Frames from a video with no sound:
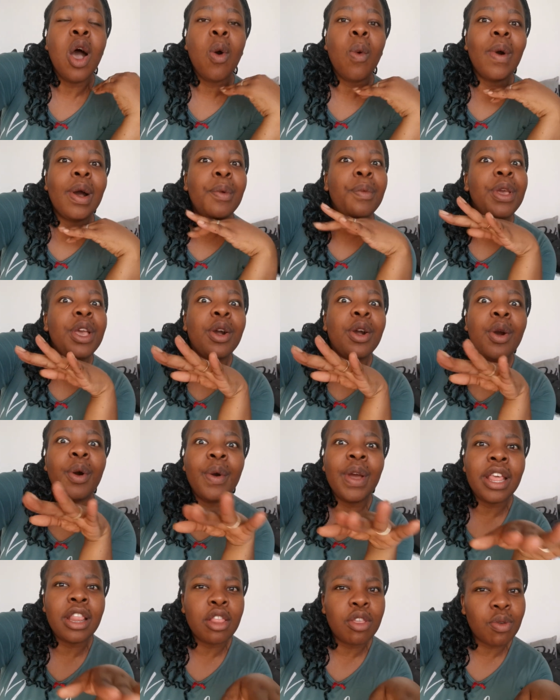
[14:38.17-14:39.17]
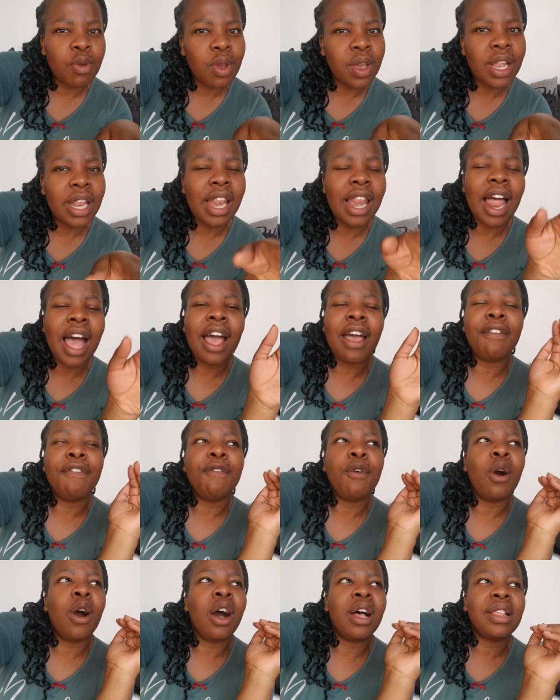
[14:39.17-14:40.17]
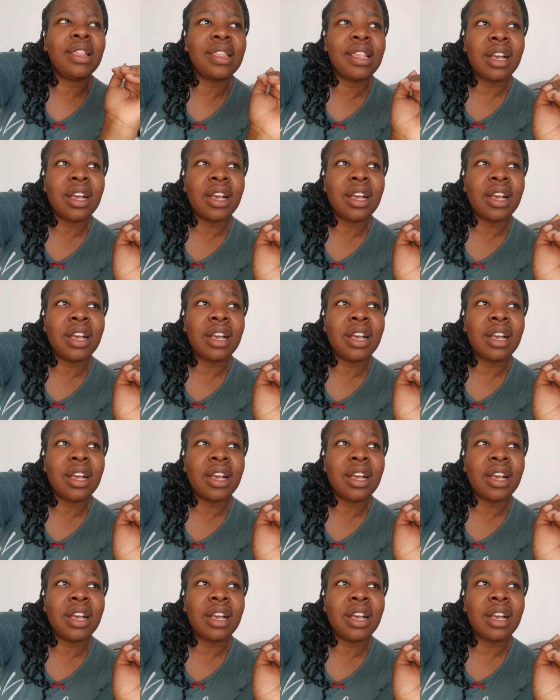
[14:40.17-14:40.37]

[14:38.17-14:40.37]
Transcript: what we're going through in life or our